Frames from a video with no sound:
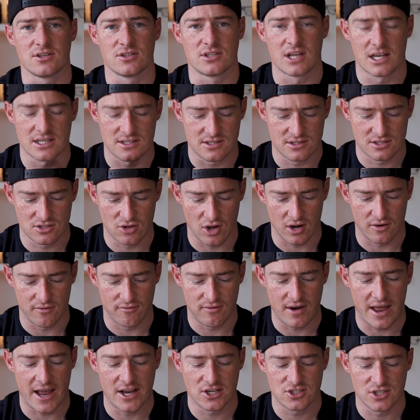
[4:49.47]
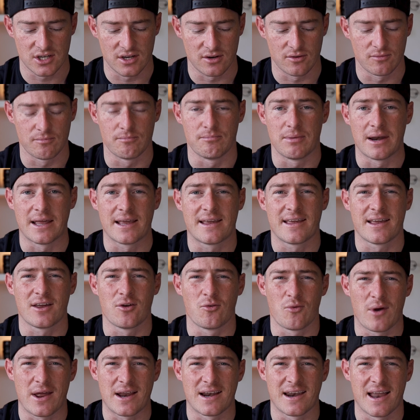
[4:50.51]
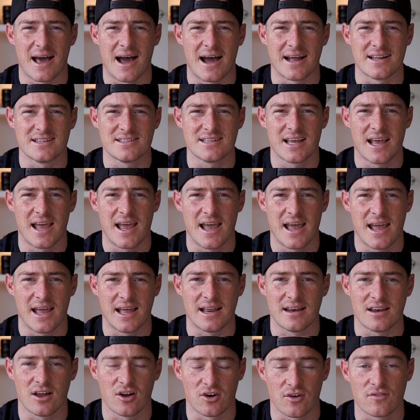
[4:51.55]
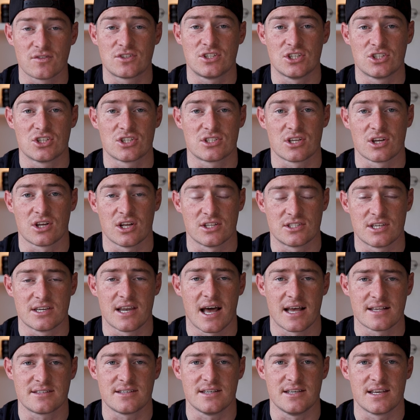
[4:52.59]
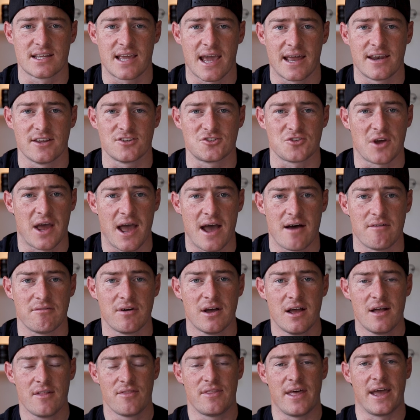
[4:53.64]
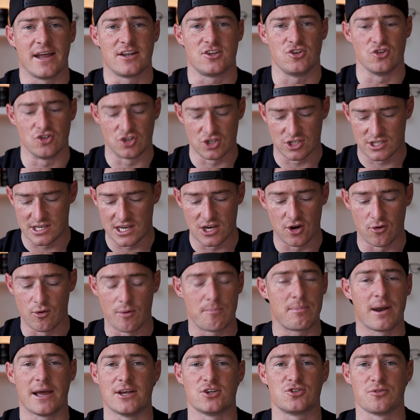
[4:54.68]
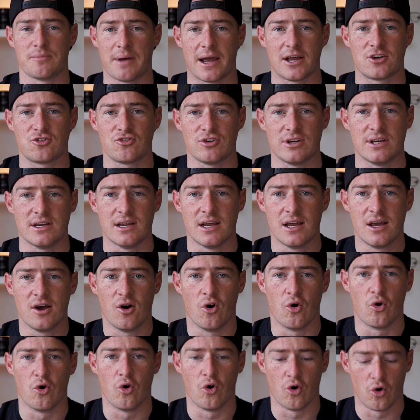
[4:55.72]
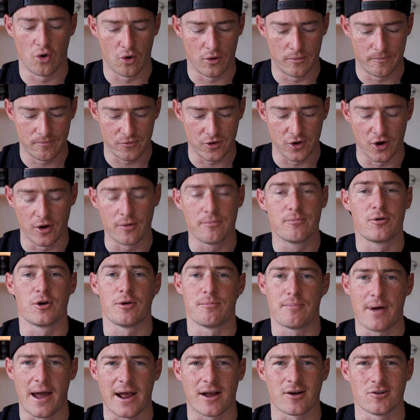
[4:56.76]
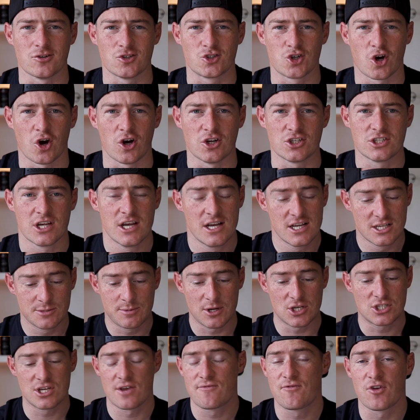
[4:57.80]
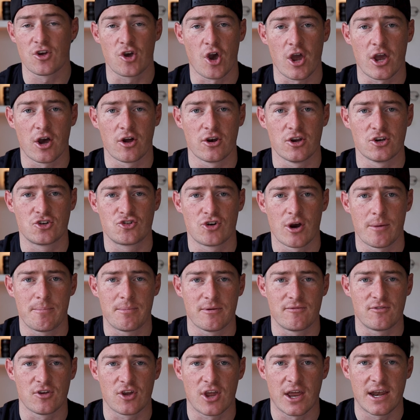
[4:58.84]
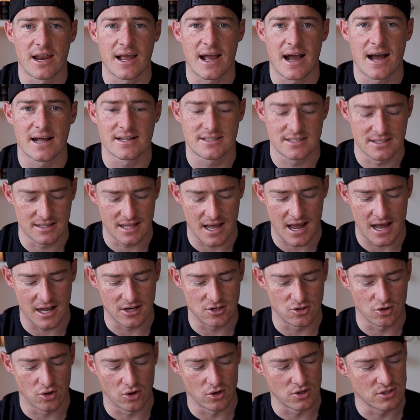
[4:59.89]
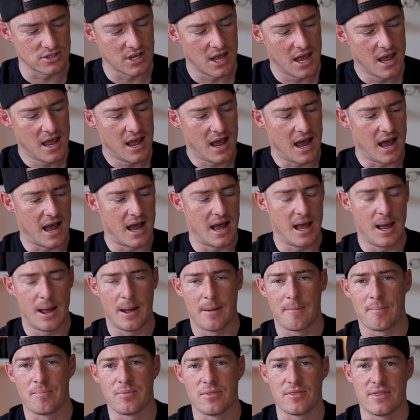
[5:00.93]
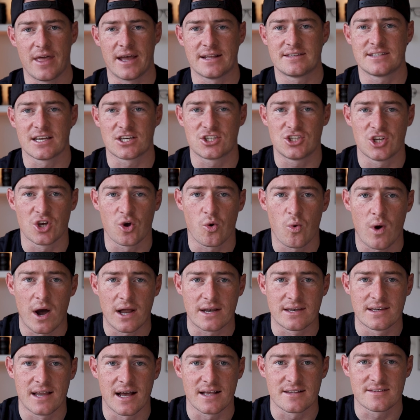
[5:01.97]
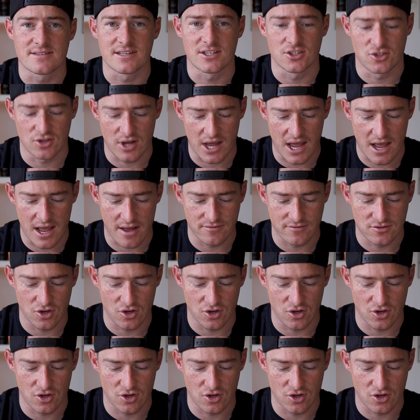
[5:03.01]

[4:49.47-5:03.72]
So it does start flashing, blinking red lights, and it obviously it's a nice indicator to have that you just need to replace your battery, or put it back on charge. Especially if you're going on a trip, if you're getting out in the outdoors, that's actually a quite nice thing to have.